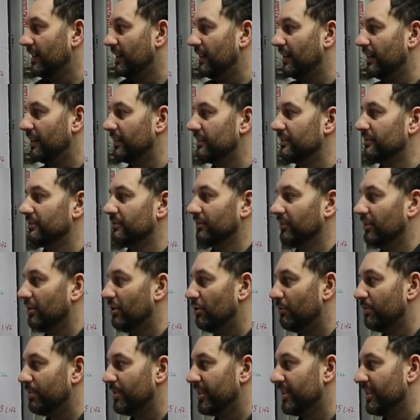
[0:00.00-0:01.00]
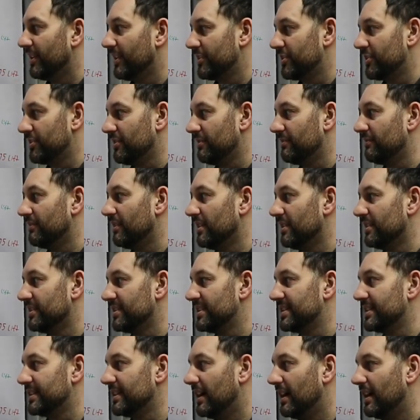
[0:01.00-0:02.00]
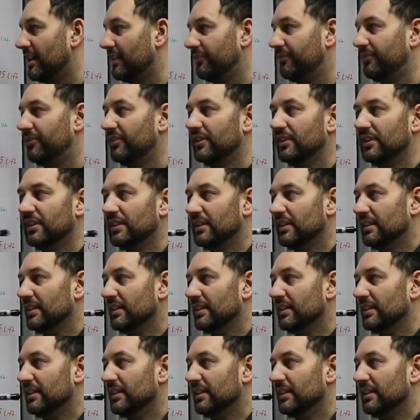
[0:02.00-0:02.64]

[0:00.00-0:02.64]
on low production run stuff,